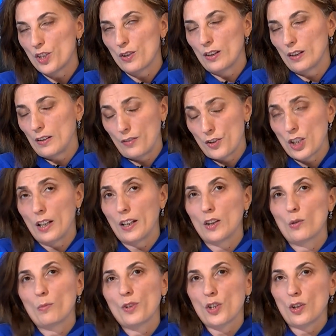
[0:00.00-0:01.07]
By receiving
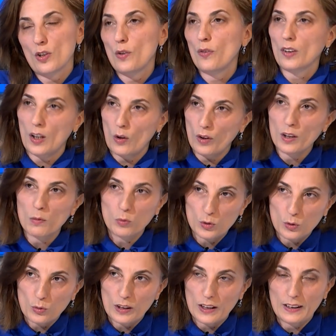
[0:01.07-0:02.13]
data, for example,
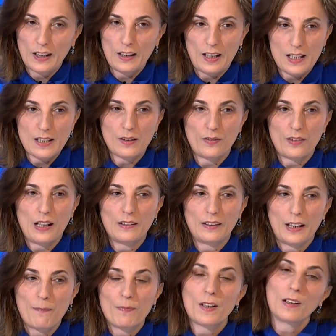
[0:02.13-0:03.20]
concerning
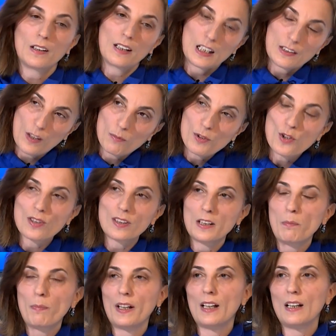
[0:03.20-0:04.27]
ownership chain, the
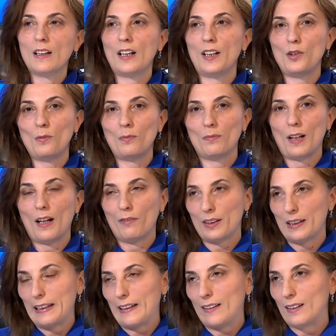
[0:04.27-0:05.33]
journalists can combine
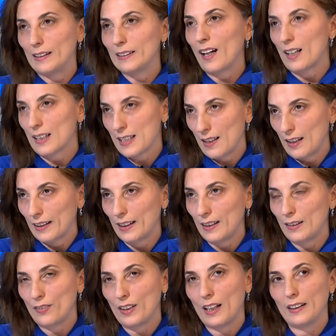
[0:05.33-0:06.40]
and compare the
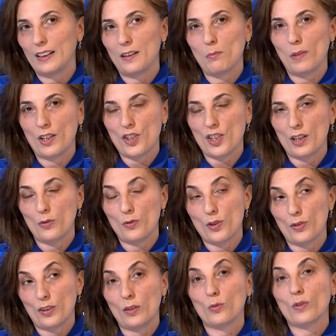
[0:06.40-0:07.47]
information with the
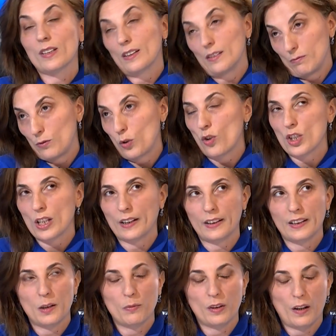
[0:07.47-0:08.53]
data available in
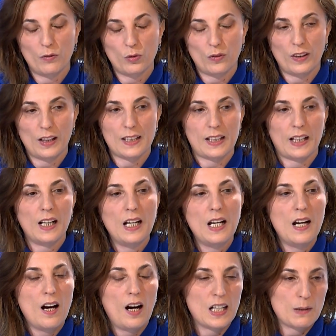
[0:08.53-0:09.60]
other registers,
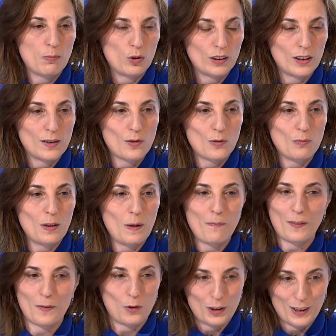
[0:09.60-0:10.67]
for example,
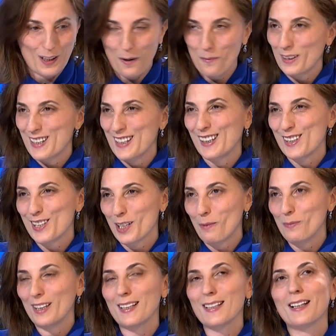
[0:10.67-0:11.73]
asset declarations
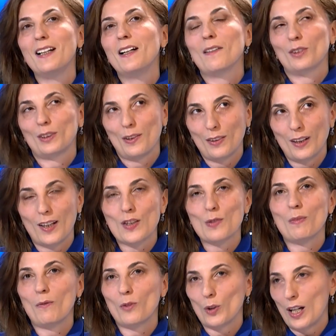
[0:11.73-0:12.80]
registry.
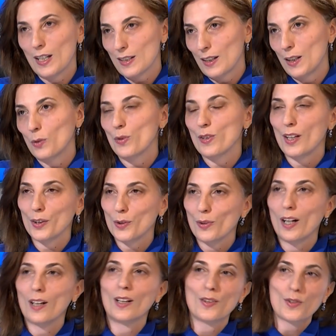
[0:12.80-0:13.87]
Compare the information and
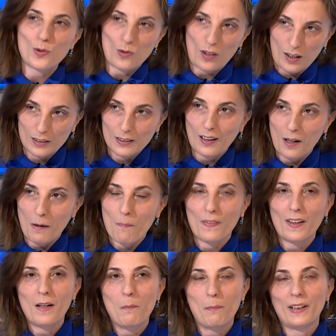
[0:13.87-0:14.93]
understand
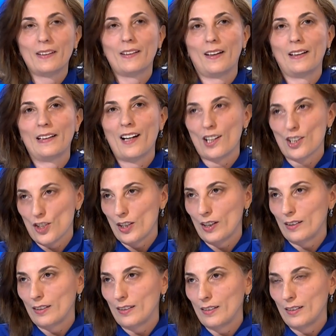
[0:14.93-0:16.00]
involvement of
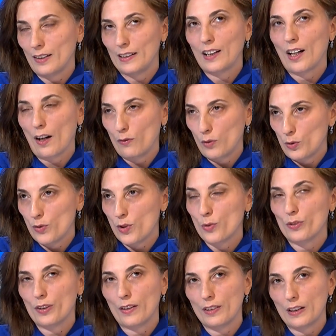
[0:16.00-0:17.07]
officials. They can also
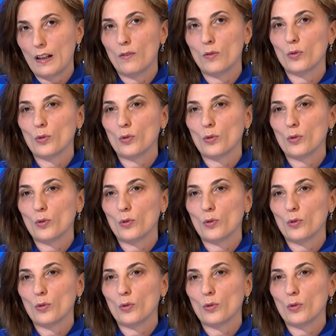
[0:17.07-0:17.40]
compare the